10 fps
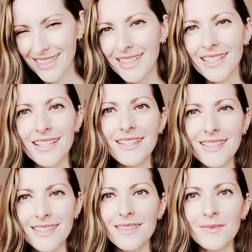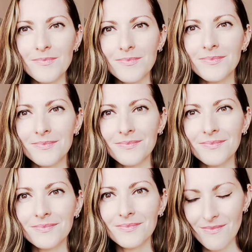teased. Mm -hmm
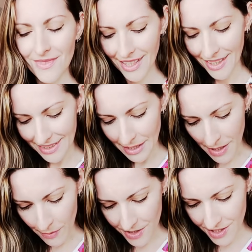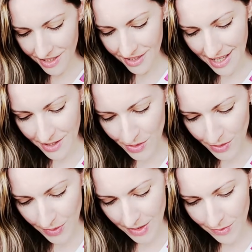they might want to do that to
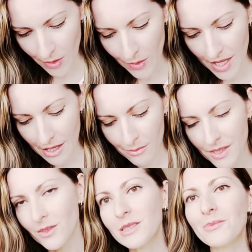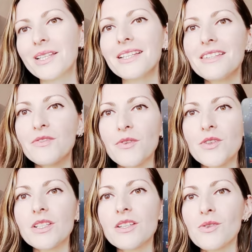you as well. But ultimately, this
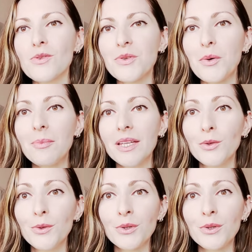person is also a big